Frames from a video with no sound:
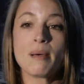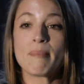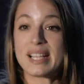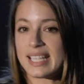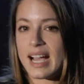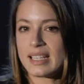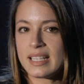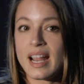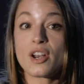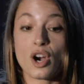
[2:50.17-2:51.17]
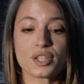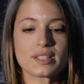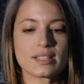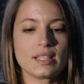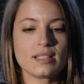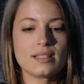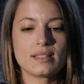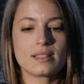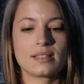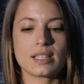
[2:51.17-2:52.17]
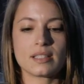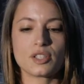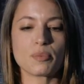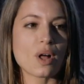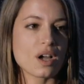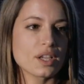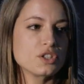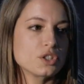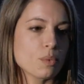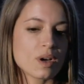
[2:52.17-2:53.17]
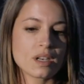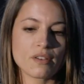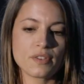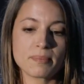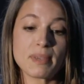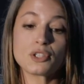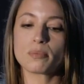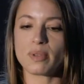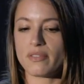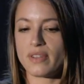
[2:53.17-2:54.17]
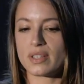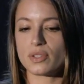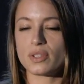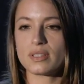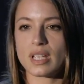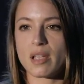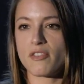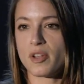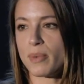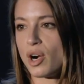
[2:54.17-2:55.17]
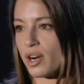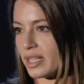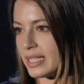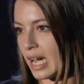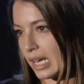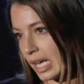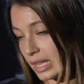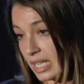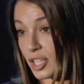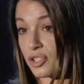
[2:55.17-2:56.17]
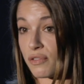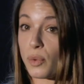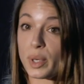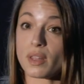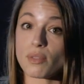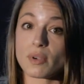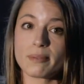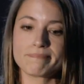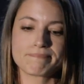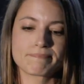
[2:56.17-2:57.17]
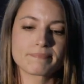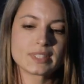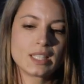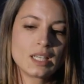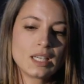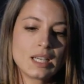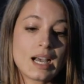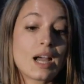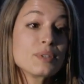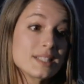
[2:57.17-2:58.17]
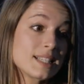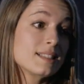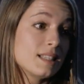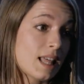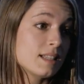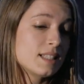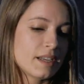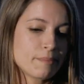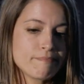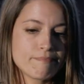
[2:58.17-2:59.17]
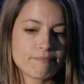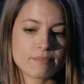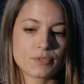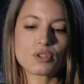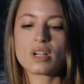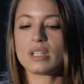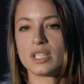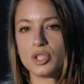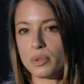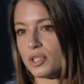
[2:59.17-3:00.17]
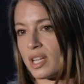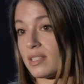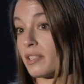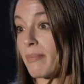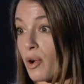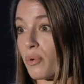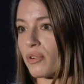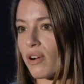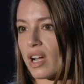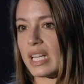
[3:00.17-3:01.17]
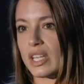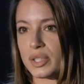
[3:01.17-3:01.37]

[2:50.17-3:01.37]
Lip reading: My dad had had heart disease since a blockage to one of his major blood vessels gave him a heart attack at the age of 43. I was 6 at that time, struggling to adjust to my own chronic